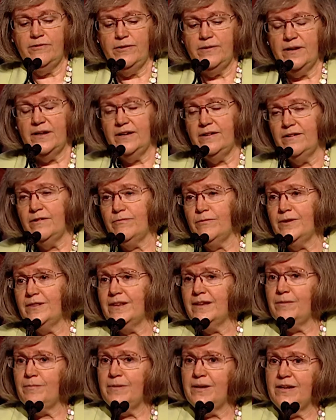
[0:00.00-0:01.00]
you an idea of what
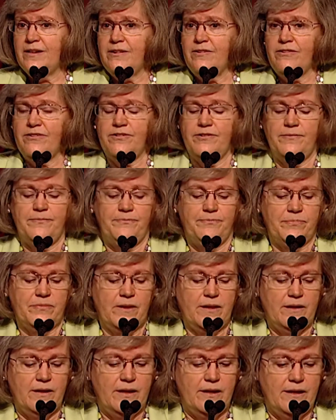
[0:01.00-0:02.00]
that means,
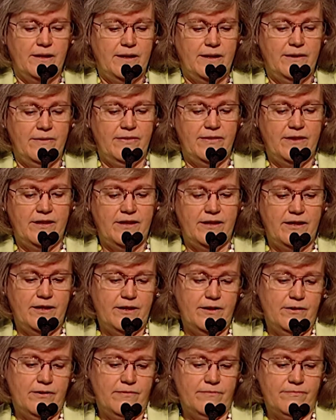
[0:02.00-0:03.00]
in
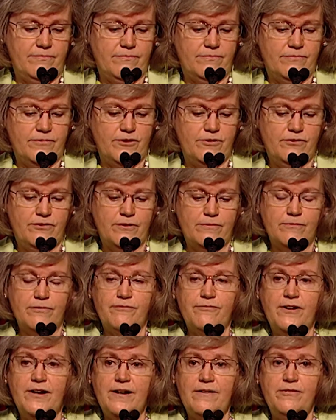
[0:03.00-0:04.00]
the just over
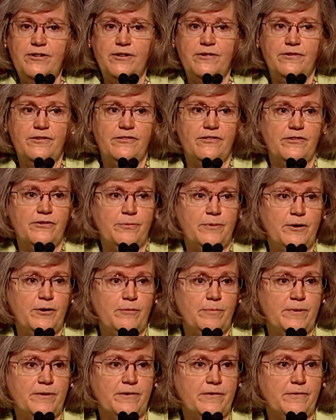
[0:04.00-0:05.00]
5 years since we
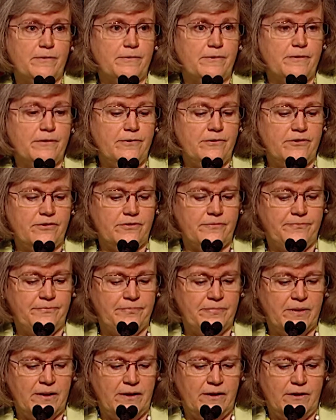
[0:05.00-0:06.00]
opened our doors,
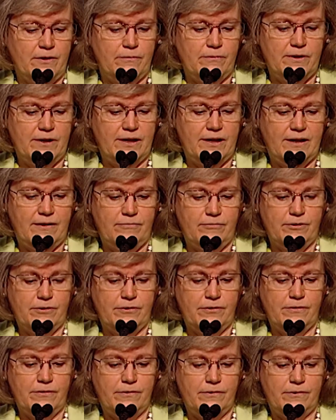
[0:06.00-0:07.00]
we have
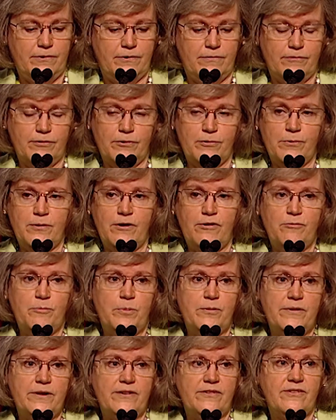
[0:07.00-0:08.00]
returned over
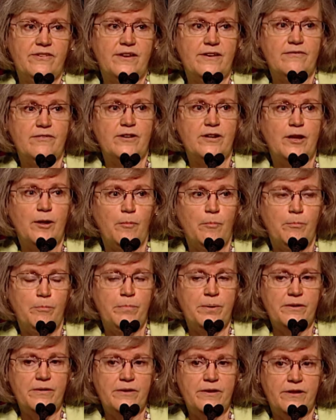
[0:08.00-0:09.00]
$12.7
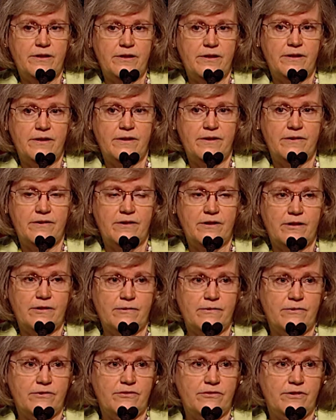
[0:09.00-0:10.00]
billion
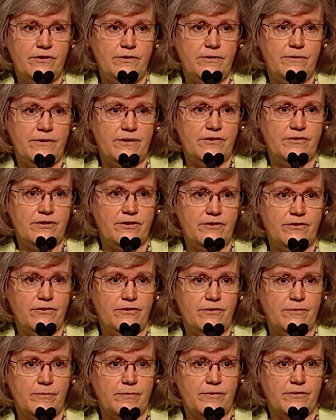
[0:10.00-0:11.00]
to U.S.
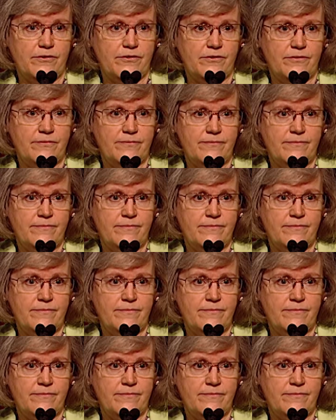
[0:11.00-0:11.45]
consumers,